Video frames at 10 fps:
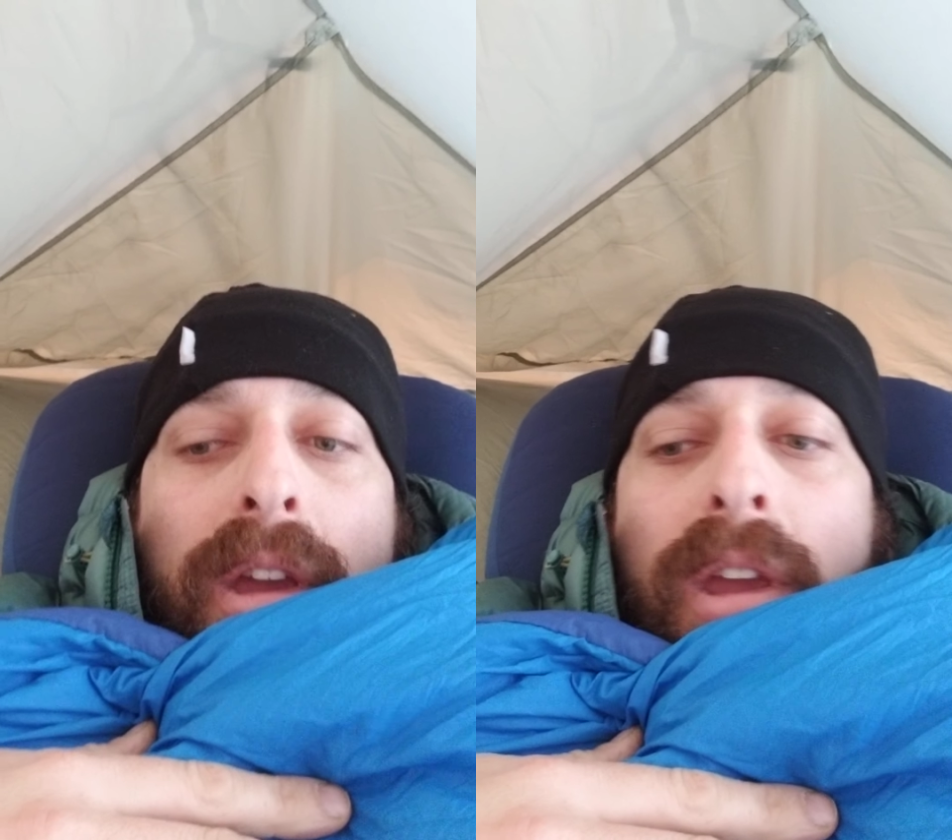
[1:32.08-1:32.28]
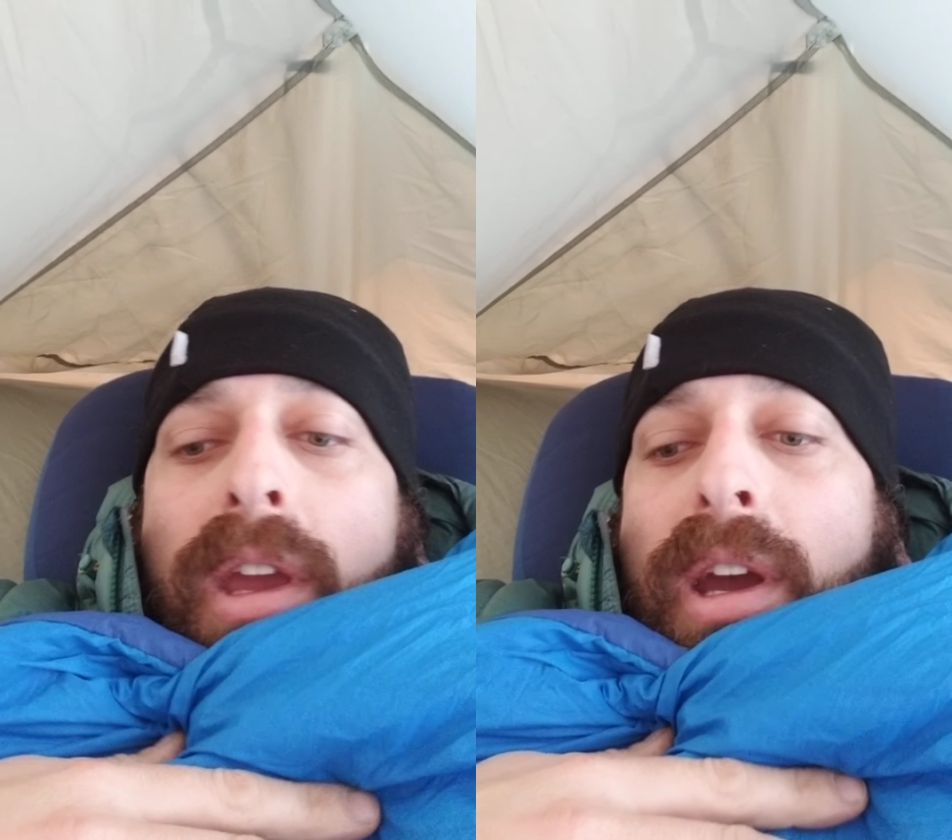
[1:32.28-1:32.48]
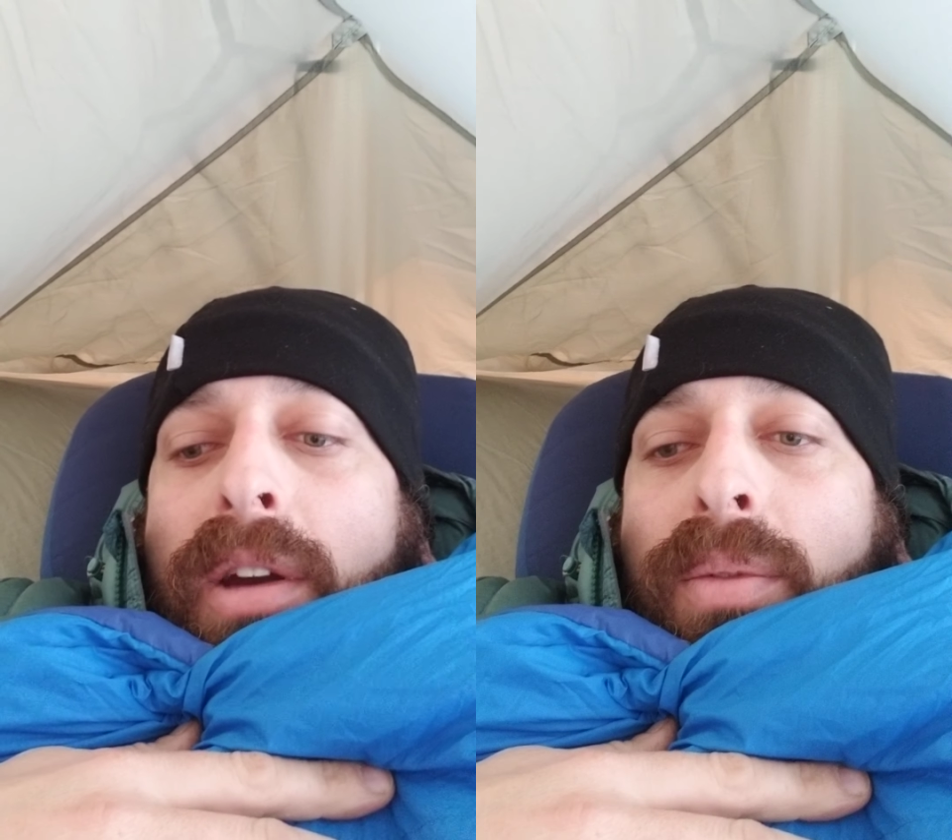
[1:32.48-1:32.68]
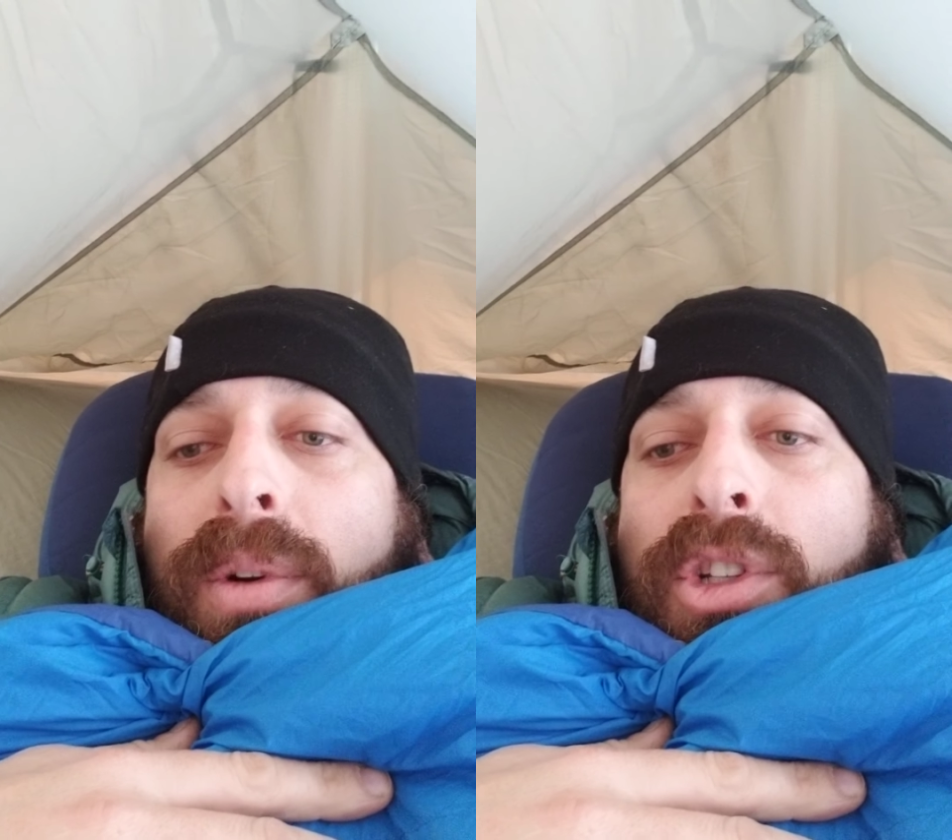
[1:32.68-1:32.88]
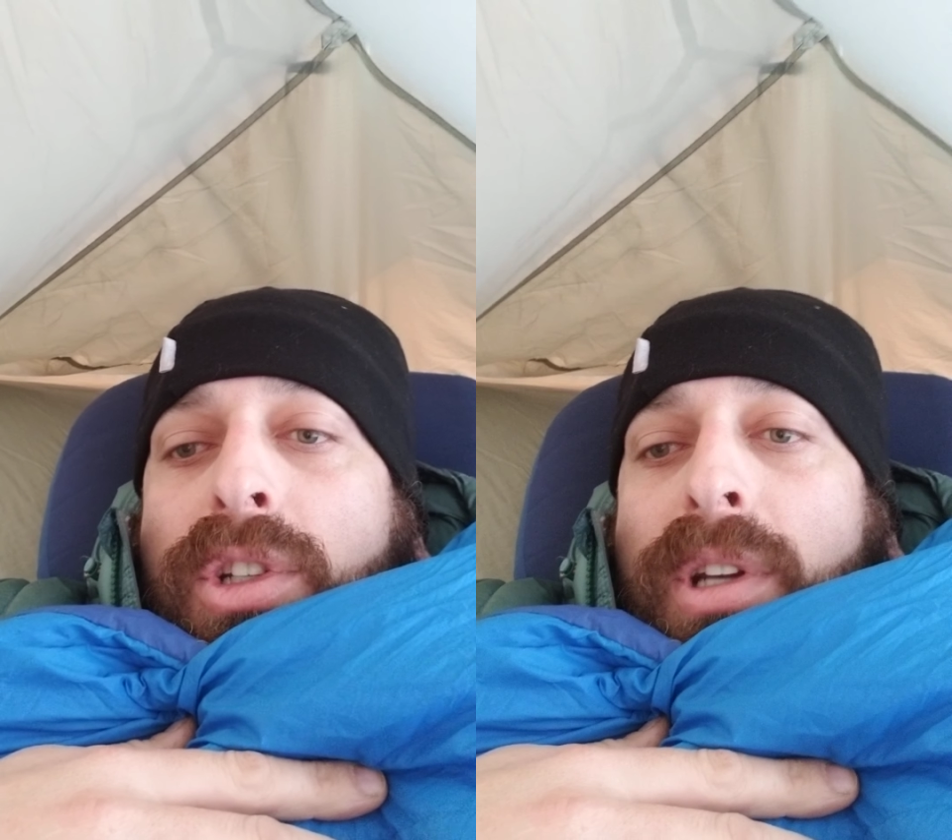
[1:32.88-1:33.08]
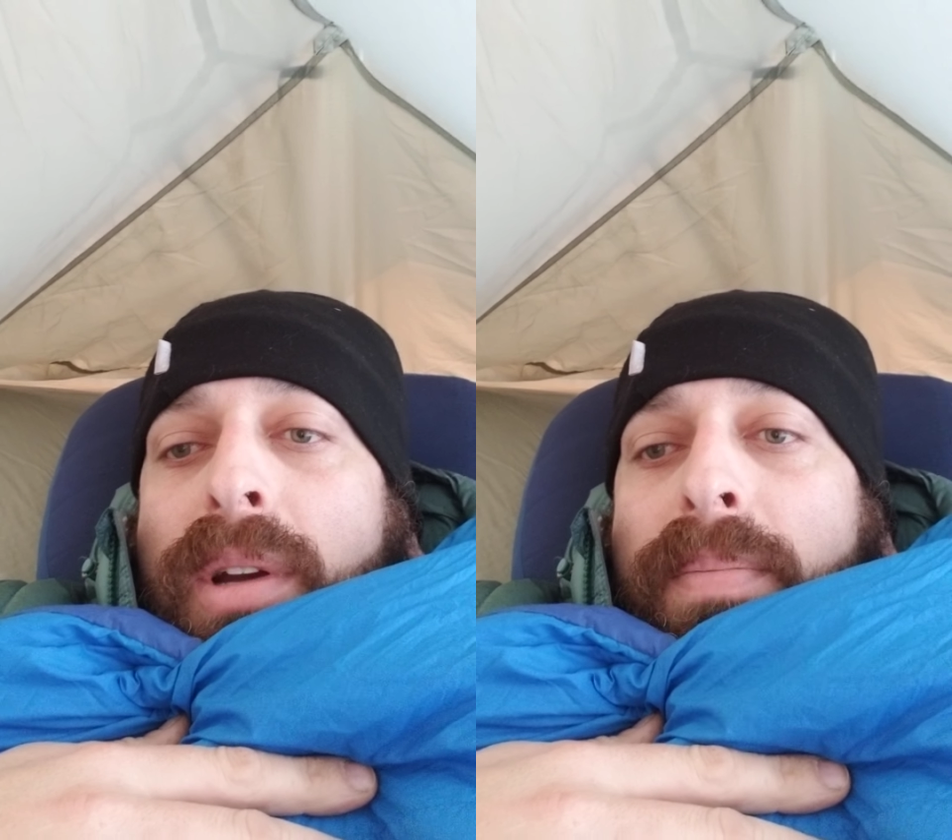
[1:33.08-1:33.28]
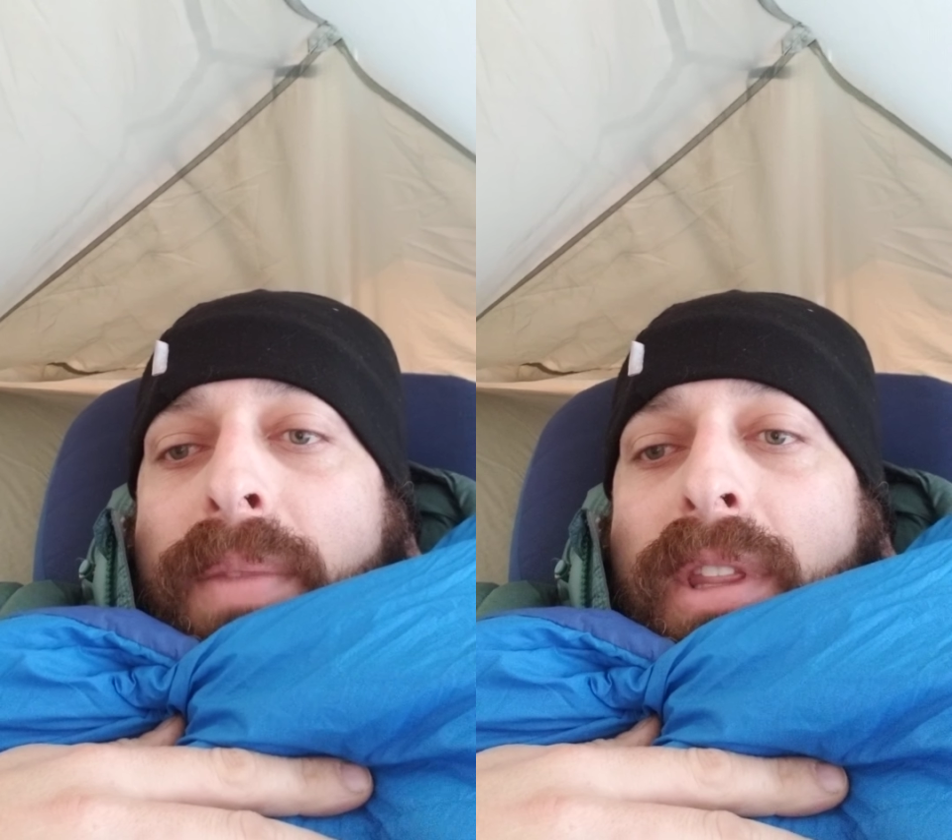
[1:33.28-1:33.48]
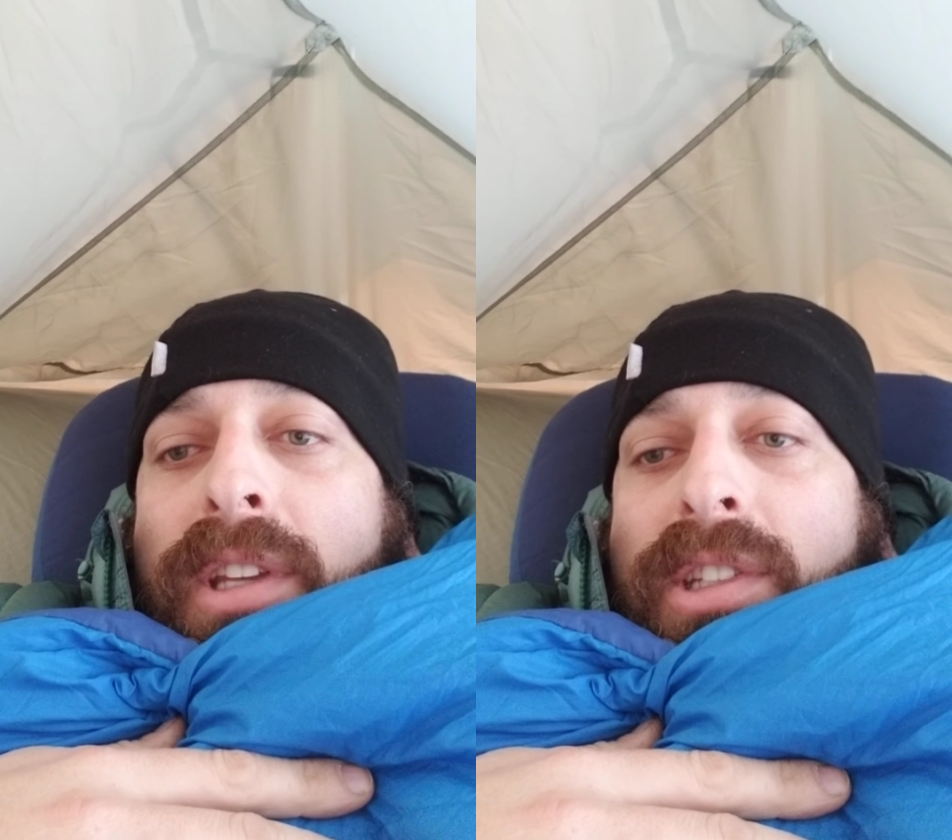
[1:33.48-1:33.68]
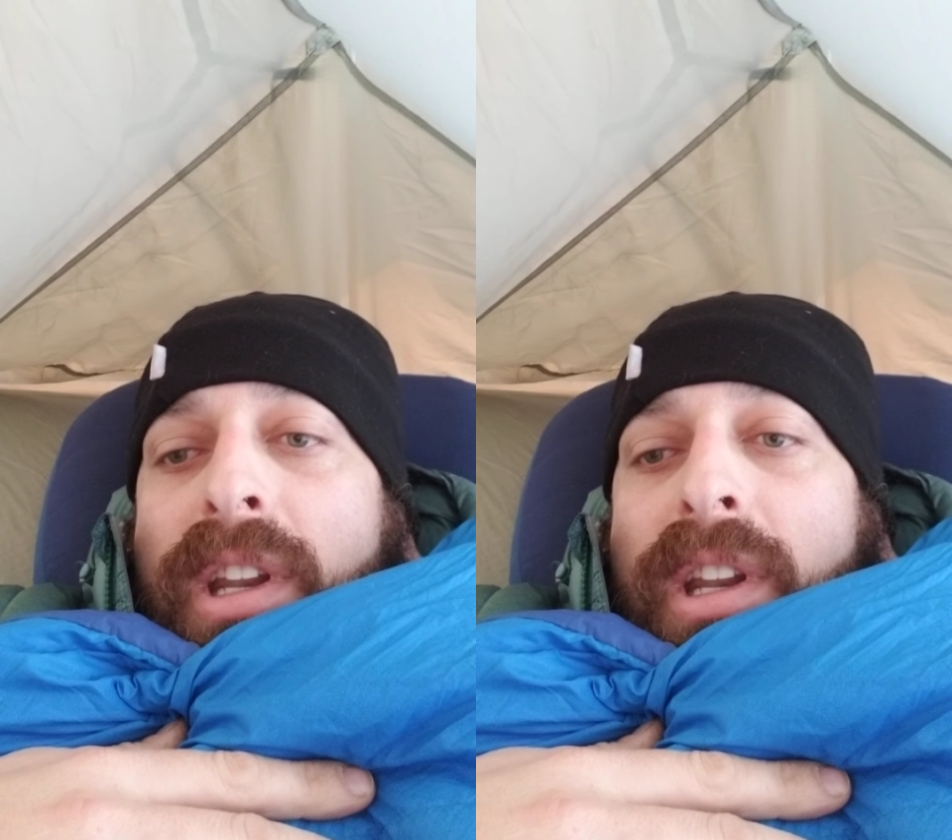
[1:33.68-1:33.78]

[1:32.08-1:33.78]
There's